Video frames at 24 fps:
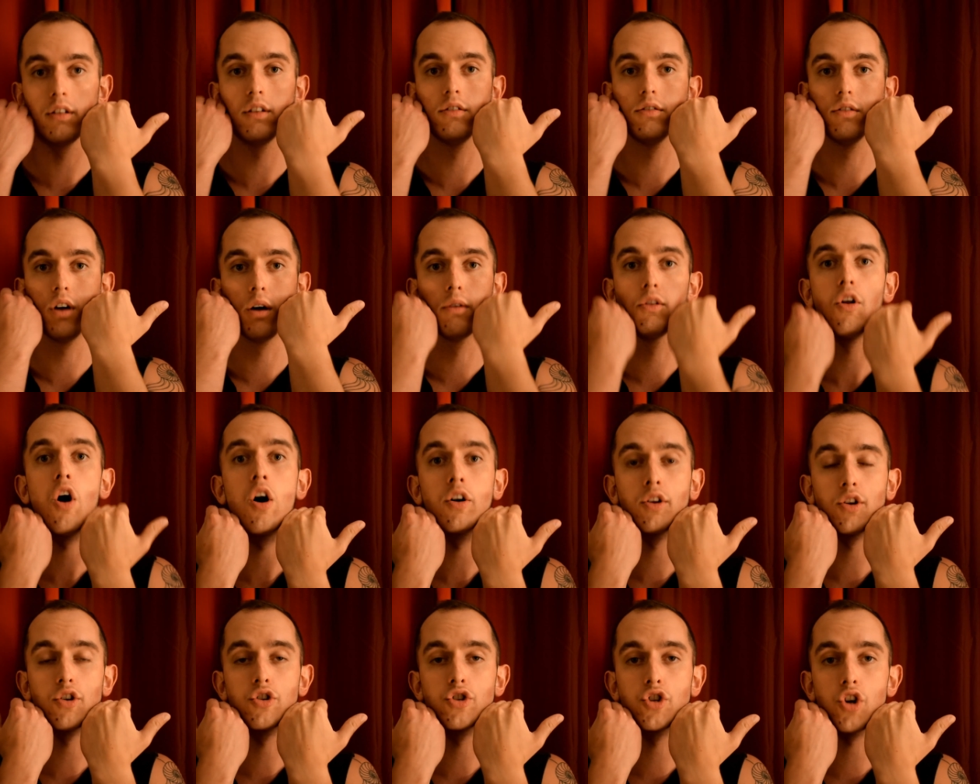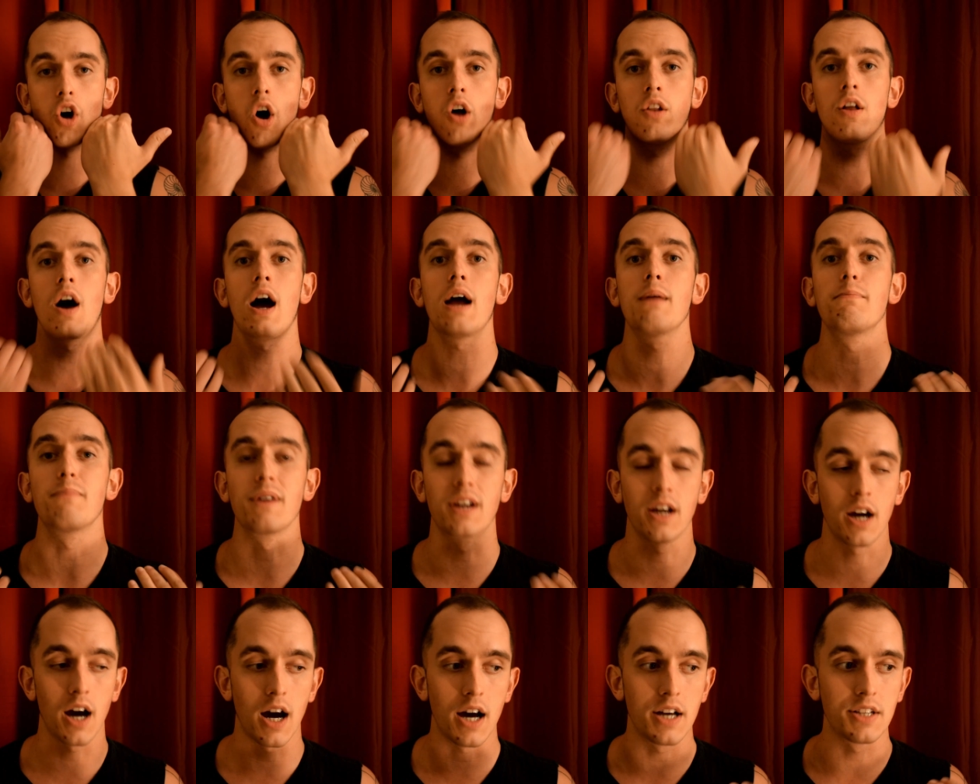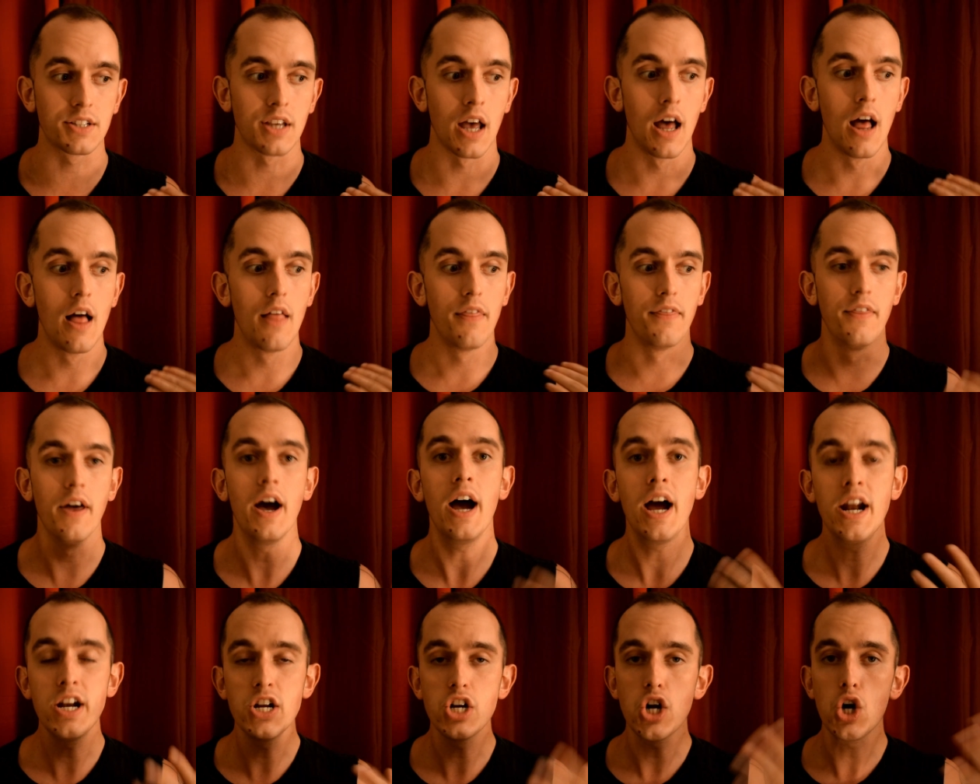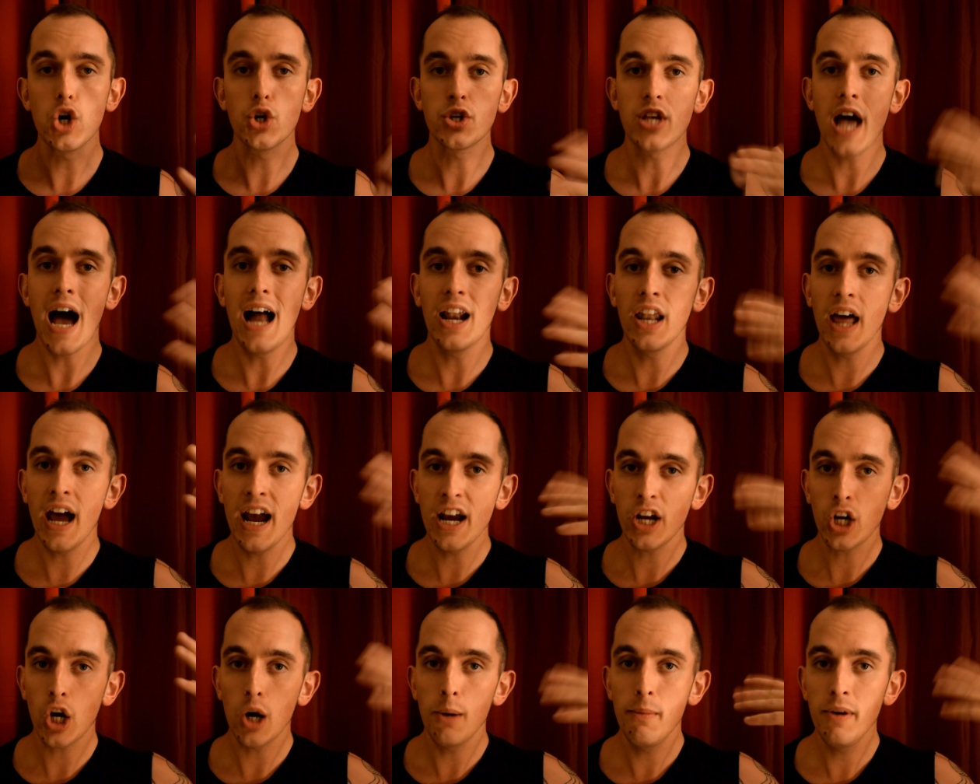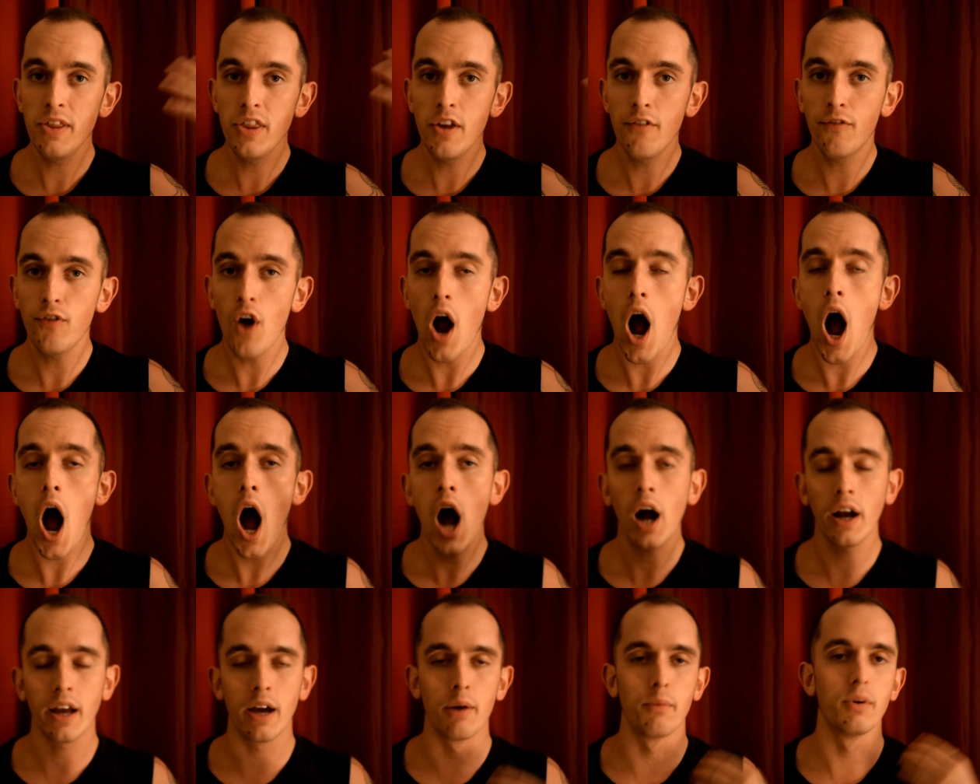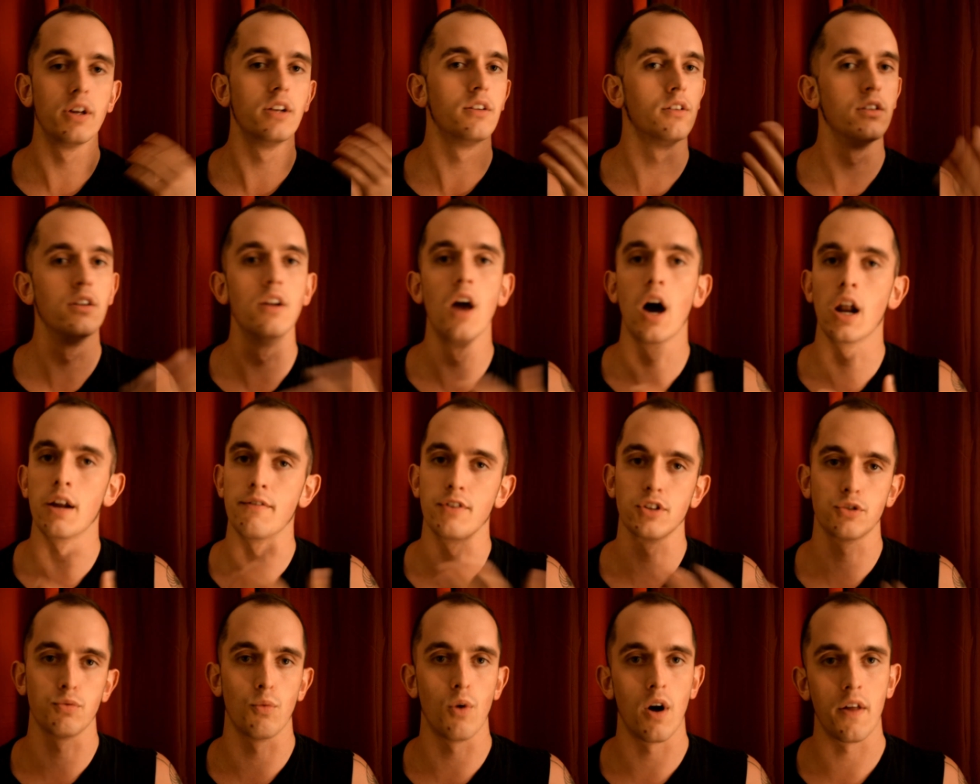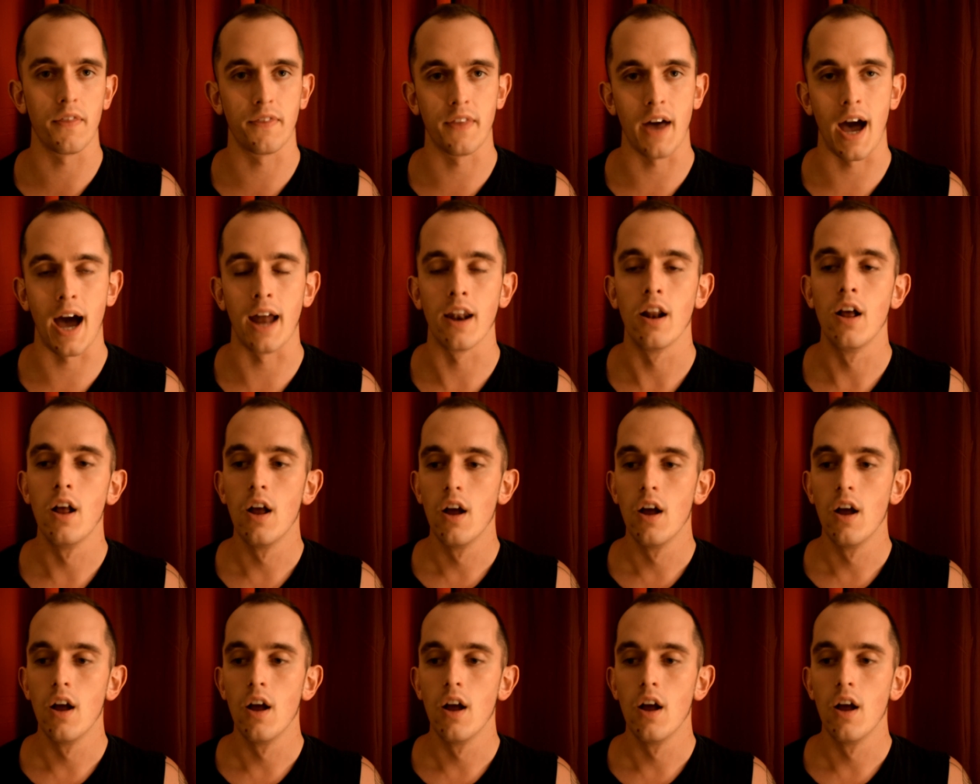along your jawline, because then you'll sound like Kermit the Frog, and none of us want that.